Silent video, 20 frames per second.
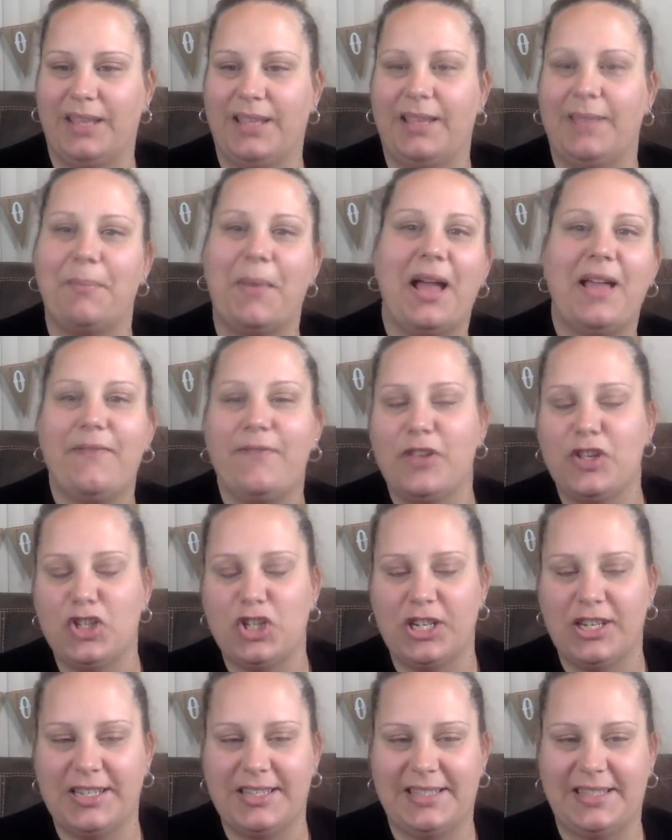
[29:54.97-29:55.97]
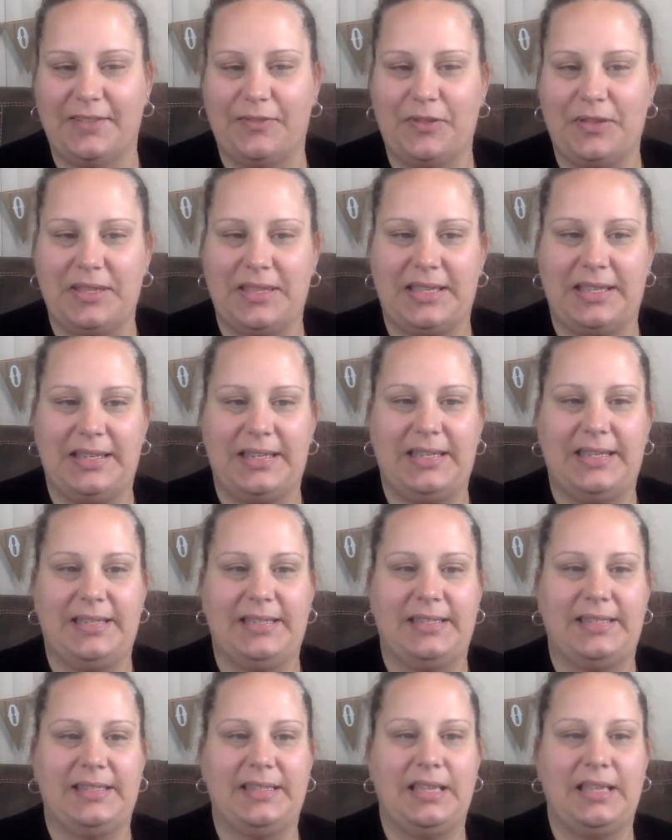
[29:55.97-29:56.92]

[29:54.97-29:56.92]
my vision is different than his.